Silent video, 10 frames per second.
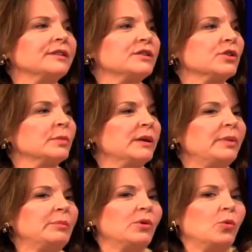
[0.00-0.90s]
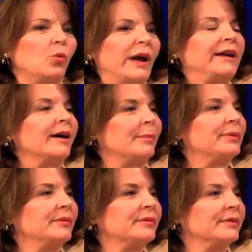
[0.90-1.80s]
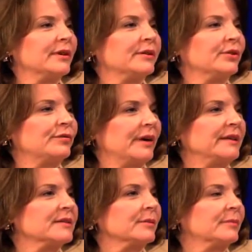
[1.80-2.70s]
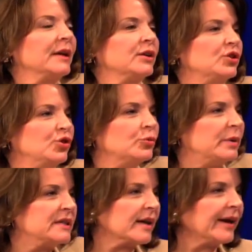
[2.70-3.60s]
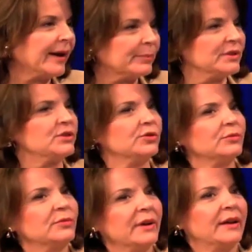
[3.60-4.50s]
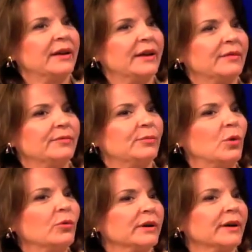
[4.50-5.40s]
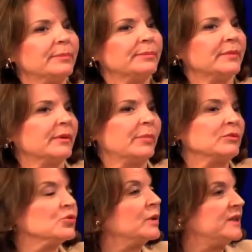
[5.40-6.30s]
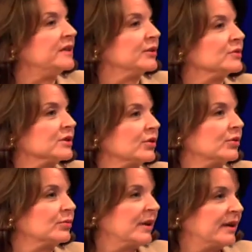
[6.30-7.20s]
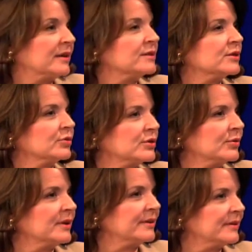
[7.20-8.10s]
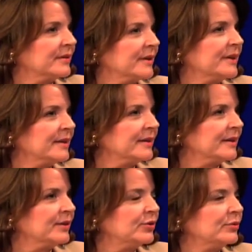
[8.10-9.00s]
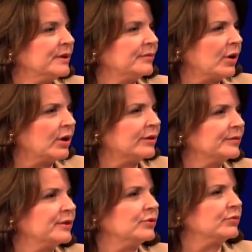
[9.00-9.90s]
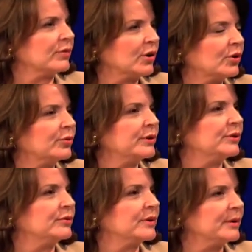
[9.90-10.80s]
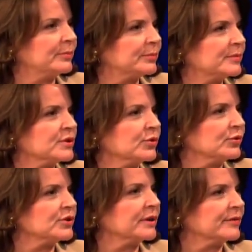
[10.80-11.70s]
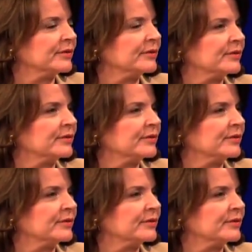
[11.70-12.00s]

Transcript: so many people wake up. Like, you'll find some newbies. I happen to have woken up about 20 years ago. And then you evolve and you grow and you keep searching for